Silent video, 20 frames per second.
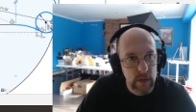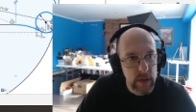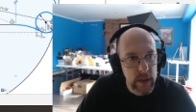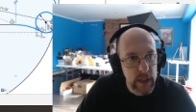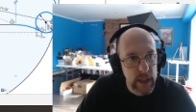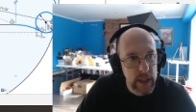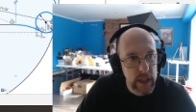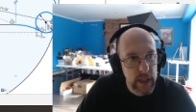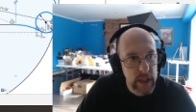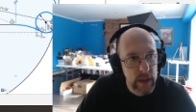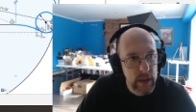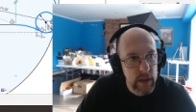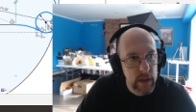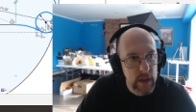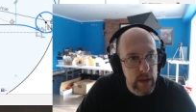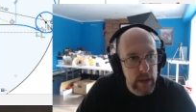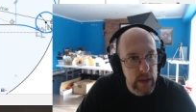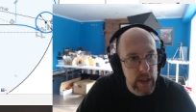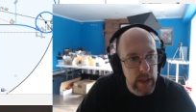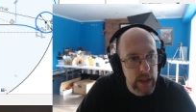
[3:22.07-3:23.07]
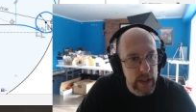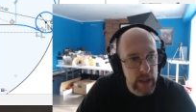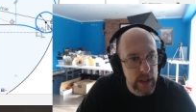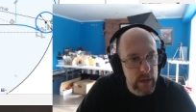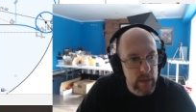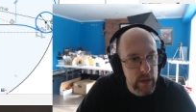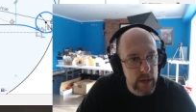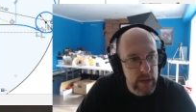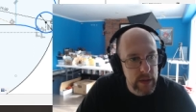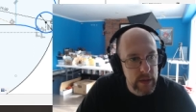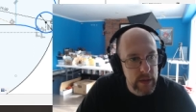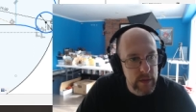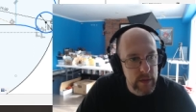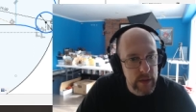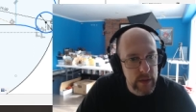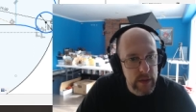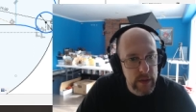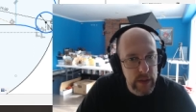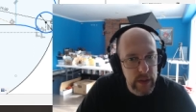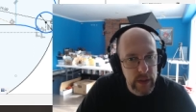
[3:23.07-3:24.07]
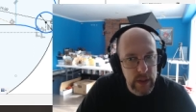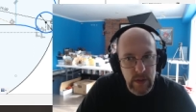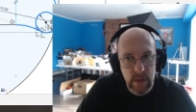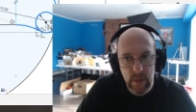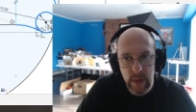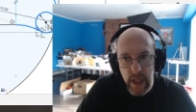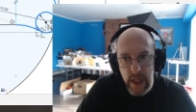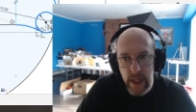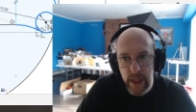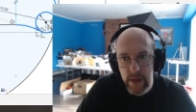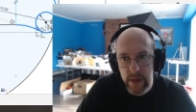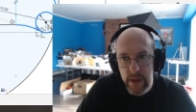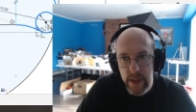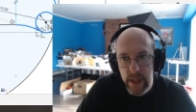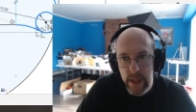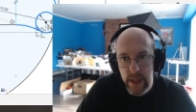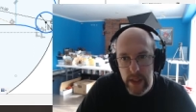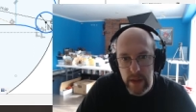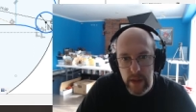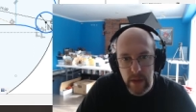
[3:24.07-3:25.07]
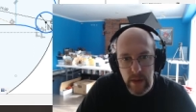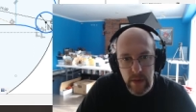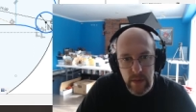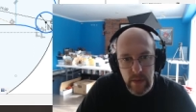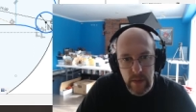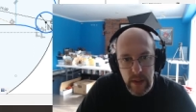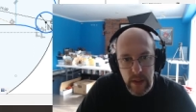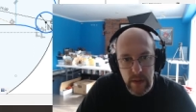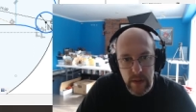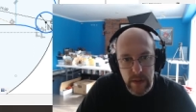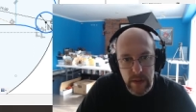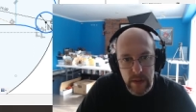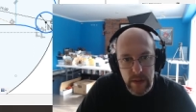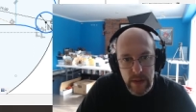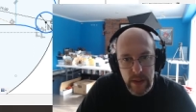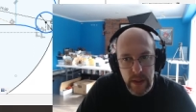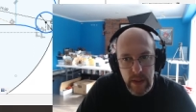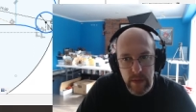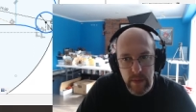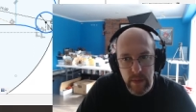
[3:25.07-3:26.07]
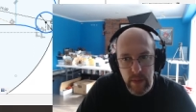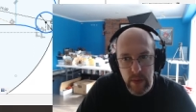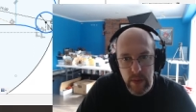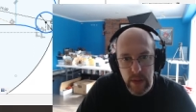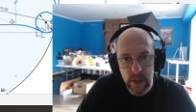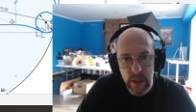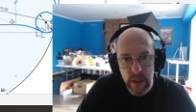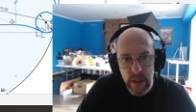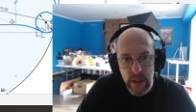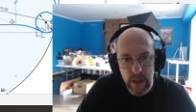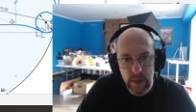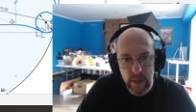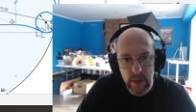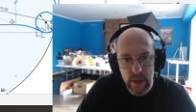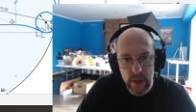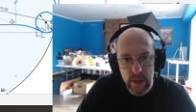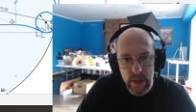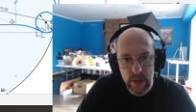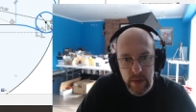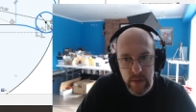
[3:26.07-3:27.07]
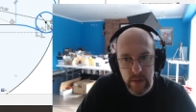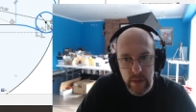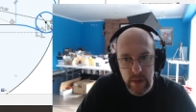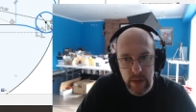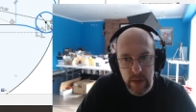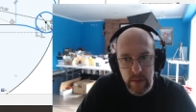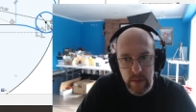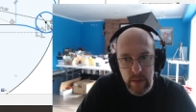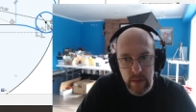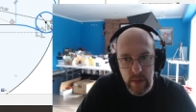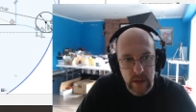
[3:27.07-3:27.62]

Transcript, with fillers: Okay. And I want to circular pattern that around the center point. I want two of them.